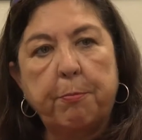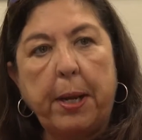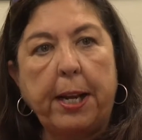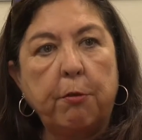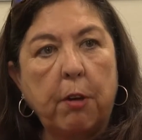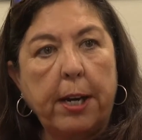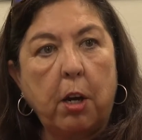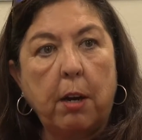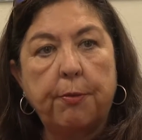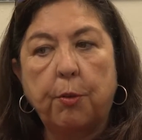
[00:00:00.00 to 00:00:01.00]
of paying right
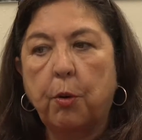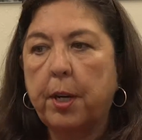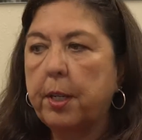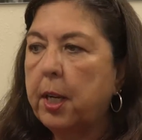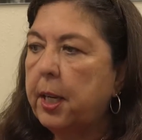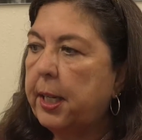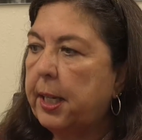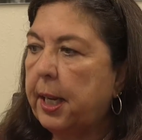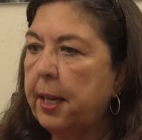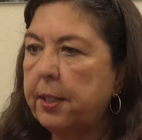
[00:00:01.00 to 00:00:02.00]
off for it,
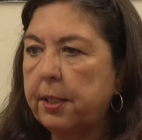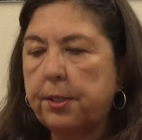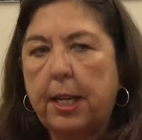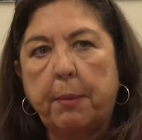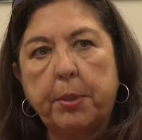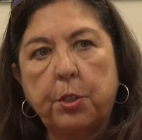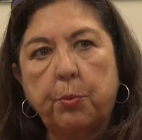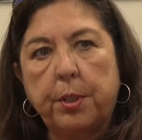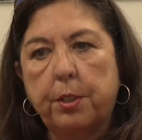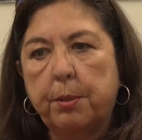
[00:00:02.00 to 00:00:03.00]
get established
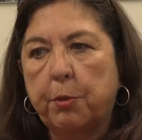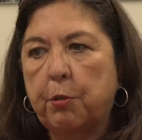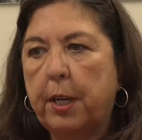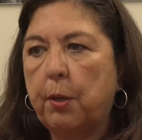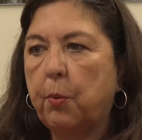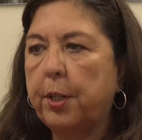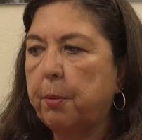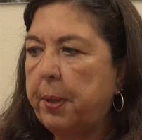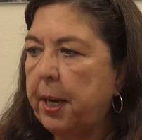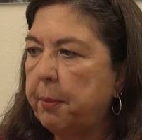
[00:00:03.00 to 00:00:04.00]
with some credit where
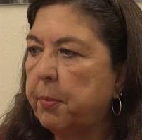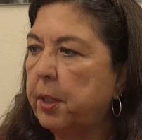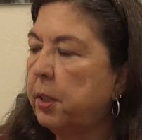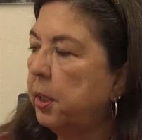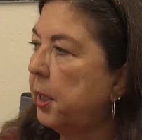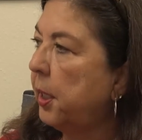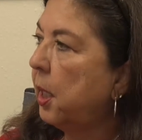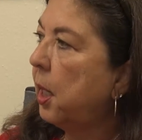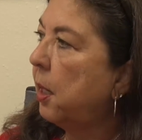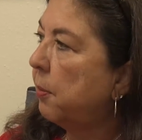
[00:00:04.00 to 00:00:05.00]
you're paying monthly,
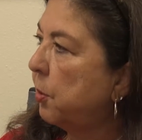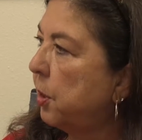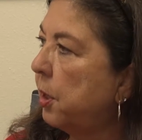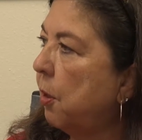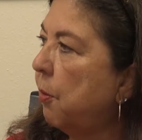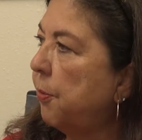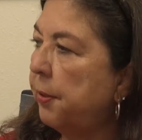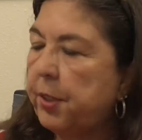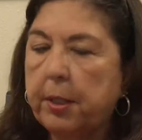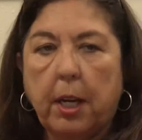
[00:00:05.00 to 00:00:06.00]

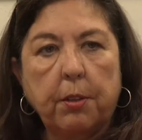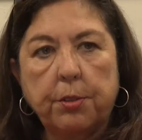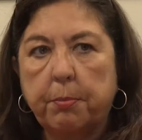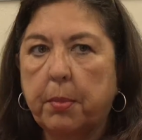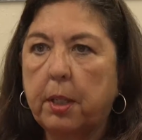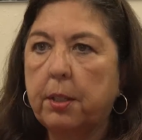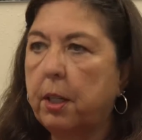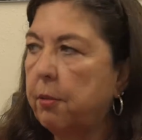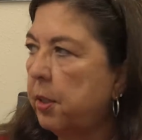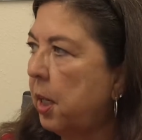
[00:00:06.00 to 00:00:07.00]
$50 a month,
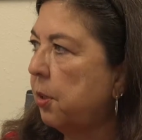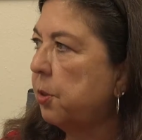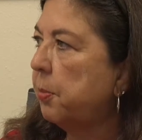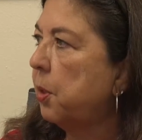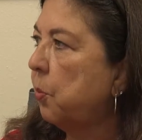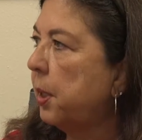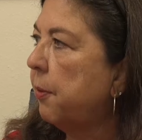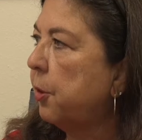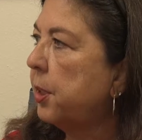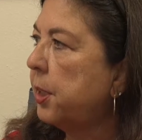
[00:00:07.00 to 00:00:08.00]
$100 a month,
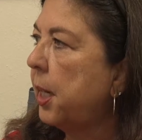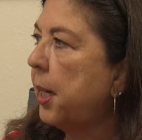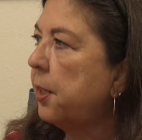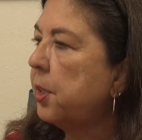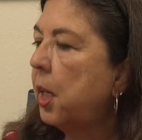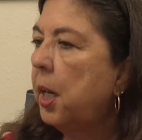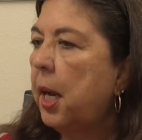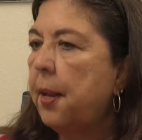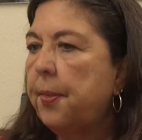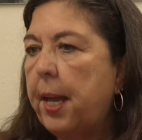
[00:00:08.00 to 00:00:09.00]
whatever it takes,
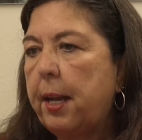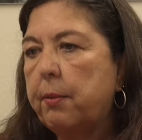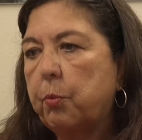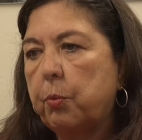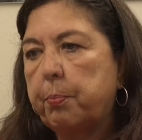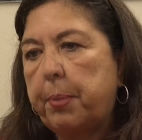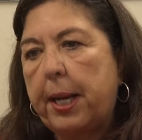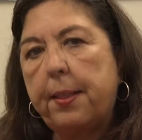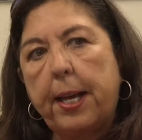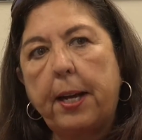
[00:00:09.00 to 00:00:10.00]
and
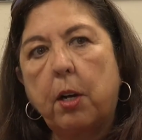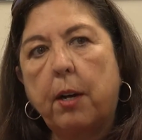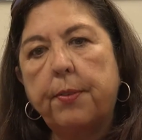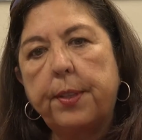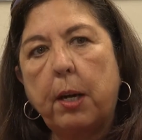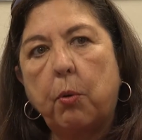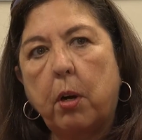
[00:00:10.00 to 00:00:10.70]
pay that off, and that will